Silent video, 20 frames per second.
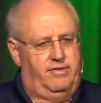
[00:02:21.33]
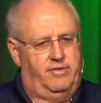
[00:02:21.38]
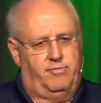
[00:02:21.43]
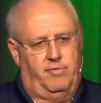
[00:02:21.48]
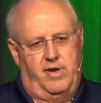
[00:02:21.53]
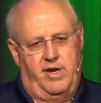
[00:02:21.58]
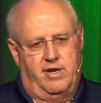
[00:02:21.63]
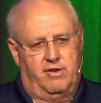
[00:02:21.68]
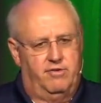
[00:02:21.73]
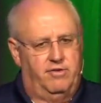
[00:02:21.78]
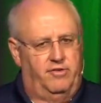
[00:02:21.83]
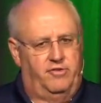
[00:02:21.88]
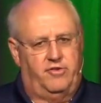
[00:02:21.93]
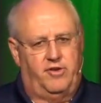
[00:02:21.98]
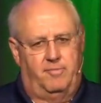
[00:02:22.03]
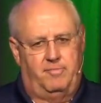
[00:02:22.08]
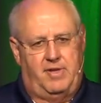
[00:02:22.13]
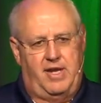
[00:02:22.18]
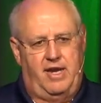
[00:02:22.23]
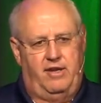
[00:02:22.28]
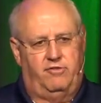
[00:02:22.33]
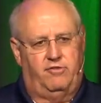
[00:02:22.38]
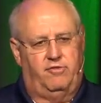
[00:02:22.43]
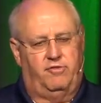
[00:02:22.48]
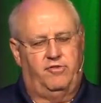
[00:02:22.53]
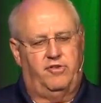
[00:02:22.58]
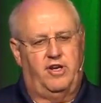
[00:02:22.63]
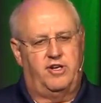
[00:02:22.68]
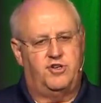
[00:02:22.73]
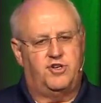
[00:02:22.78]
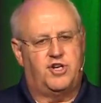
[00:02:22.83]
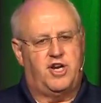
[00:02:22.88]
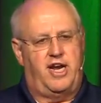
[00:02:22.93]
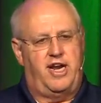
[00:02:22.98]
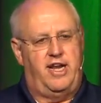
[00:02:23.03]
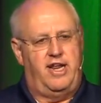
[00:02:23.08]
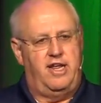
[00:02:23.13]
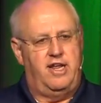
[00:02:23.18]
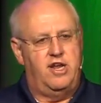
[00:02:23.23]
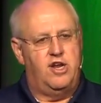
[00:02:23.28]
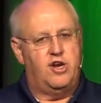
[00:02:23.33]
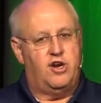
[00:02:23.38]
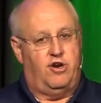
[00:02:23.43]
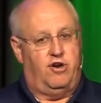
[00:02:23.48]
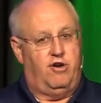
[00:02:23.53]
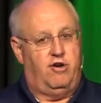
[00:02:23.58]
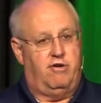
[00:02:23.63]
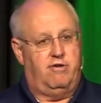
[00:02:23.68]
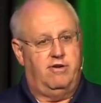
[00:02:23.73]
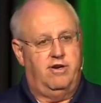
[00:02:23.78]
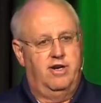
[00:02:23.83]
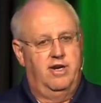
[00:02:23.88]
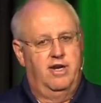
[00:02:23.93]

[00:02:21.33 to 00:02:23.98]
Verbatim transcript: three hundred and some days of sunshine a year,